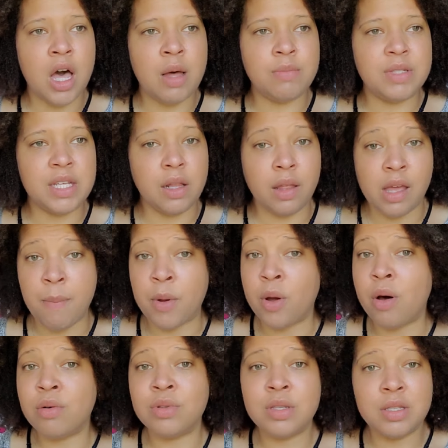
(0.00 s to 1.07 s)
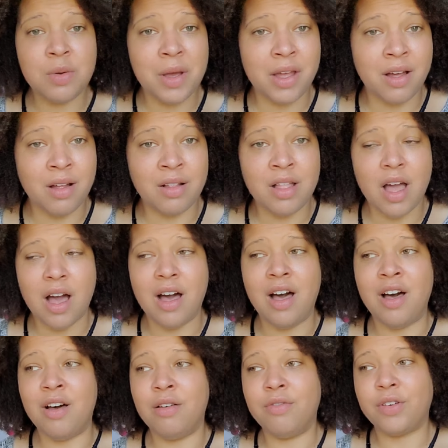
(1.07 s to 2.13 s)
tilling up your own soil,
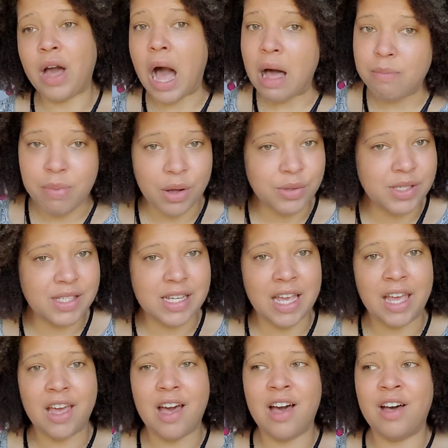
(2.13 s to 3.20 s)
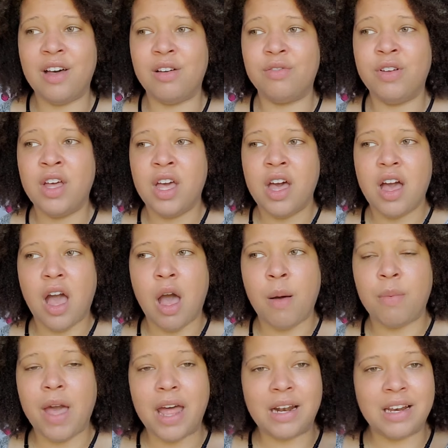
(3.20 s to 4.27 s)
of composting, of
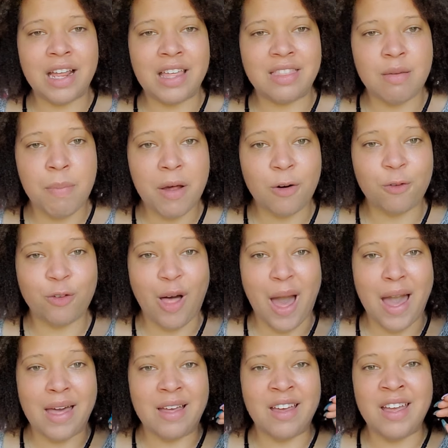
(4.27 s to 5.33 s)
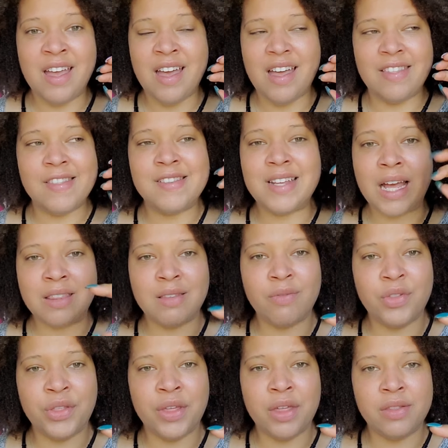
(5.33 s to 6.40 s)
kind of like the butterfly and the death of
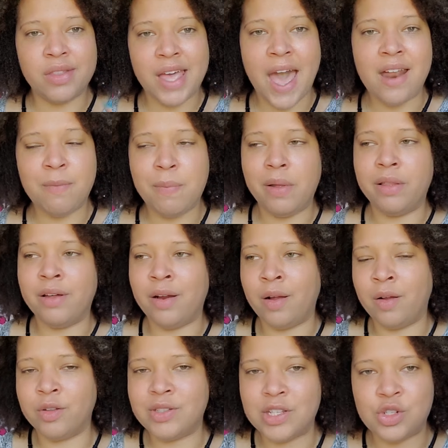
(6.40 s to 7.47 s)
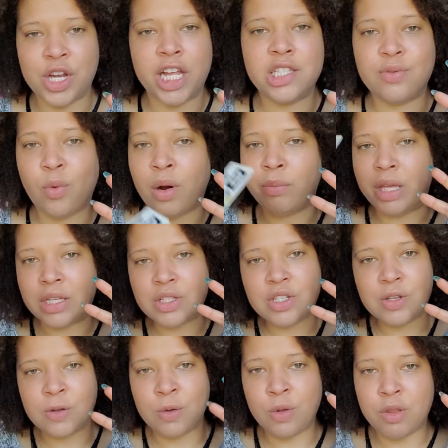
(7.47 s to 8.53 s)
the caterpillar to transform
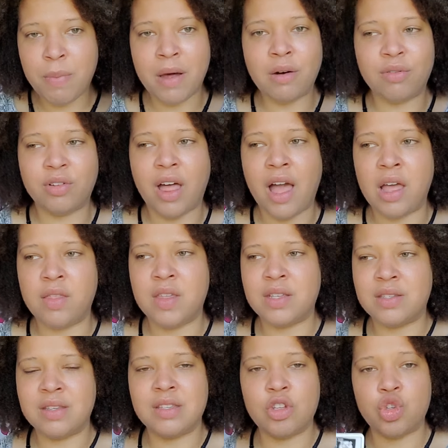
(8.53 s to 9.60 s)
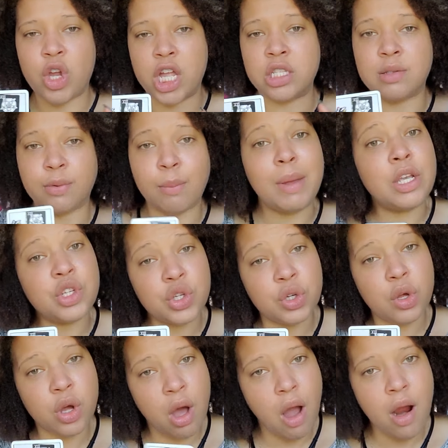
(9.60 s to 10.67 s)
into the butterfly. This is a
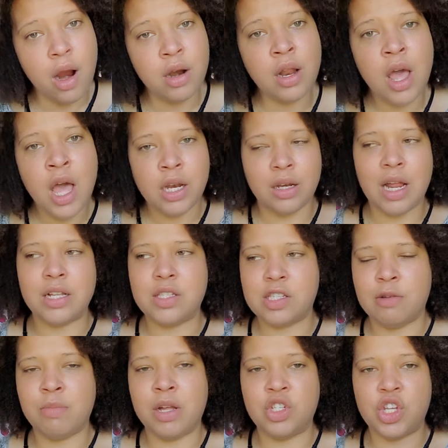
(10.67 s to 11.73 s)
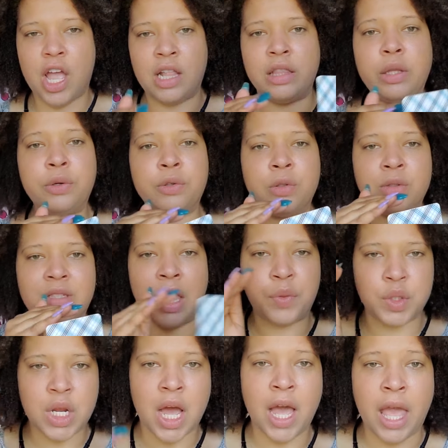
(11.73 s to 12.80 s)
transformational card, not so much a literal death,
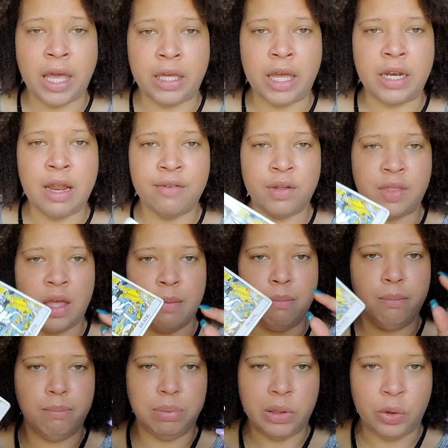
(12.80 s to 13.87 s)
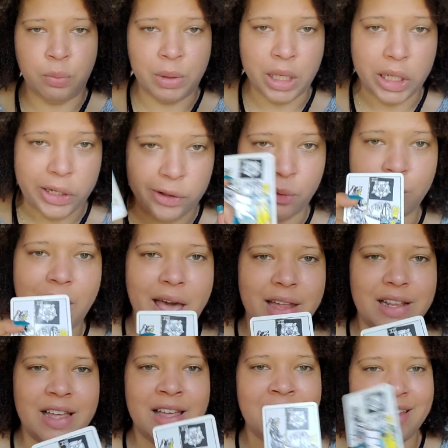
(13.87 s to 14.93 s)
dying, and everything bloom and gloom kind
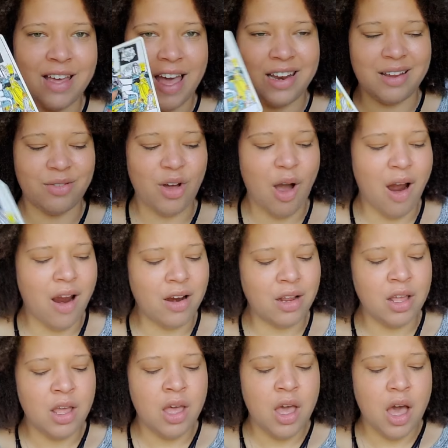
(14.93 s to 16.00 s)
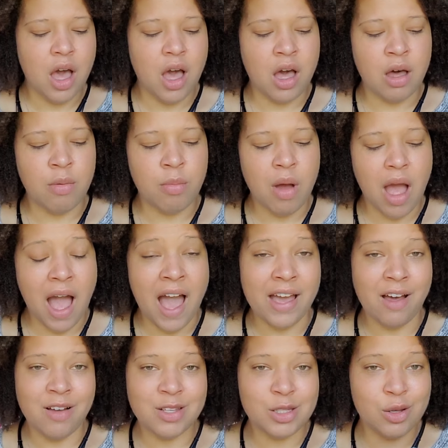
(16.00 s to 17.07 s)
of card. I
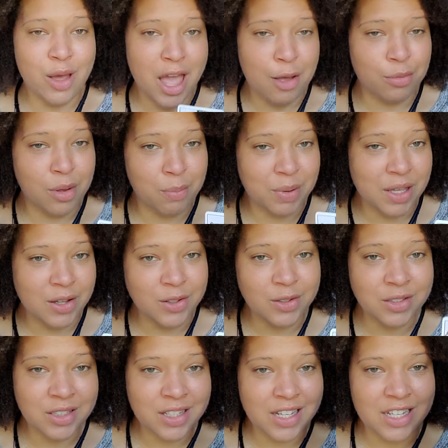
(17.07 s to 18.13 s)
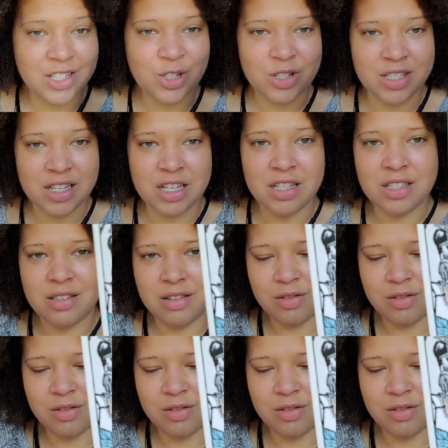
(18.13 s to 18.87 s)
also am appealed, interestingly,